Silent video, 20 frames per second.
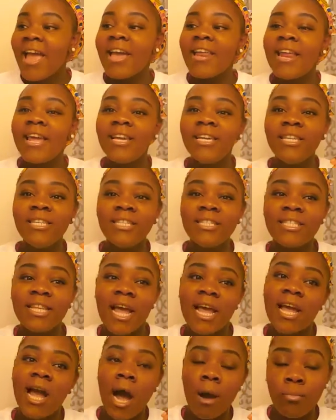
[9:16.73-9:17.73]
And then he's
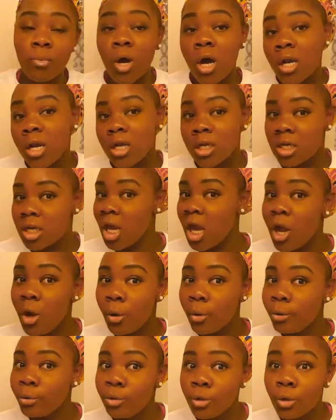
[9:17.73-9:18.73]
like, I'm gonna
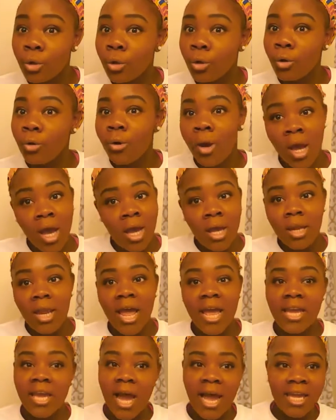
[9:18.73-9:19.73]
kill you,
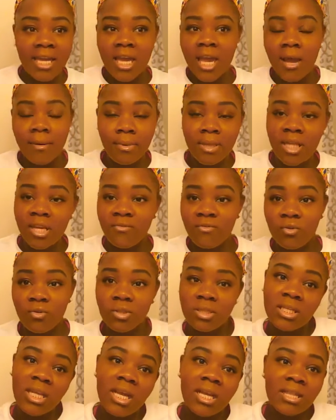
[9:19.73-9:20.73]
like, I can't believe you
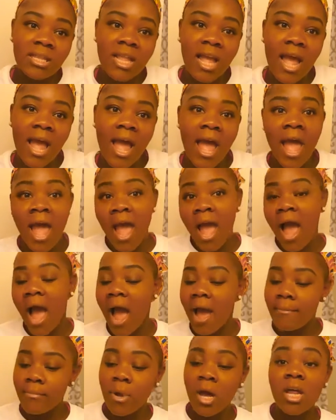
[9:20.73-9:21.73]
did that,
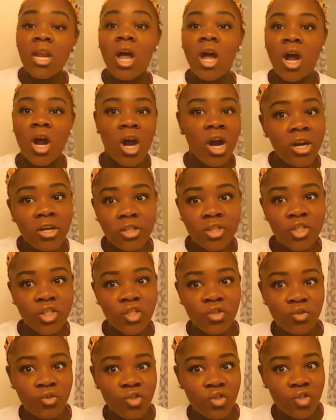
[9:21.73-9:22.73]
I'm gonna hurt
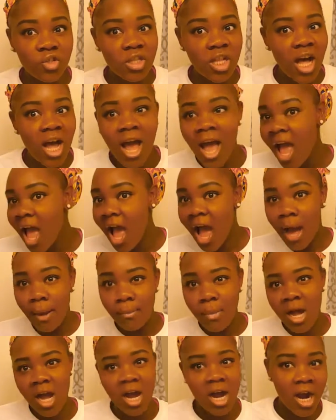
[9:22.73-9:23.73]
you,
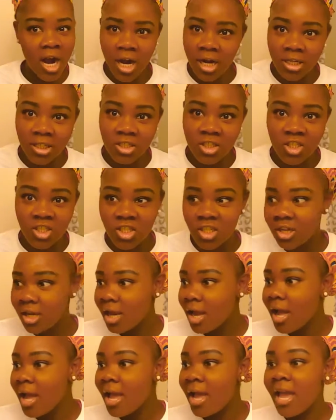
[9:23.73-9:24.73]
I'm gonna hurt you.
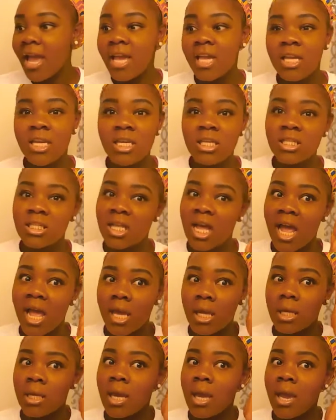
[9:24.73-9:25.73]
And he's
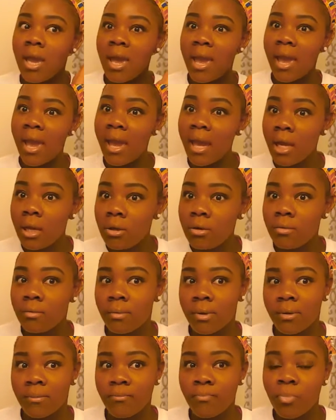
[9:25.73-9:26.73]
like,
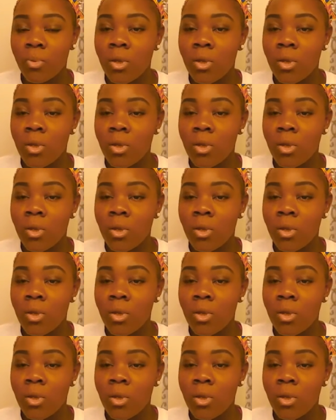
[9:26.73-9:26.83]
angry.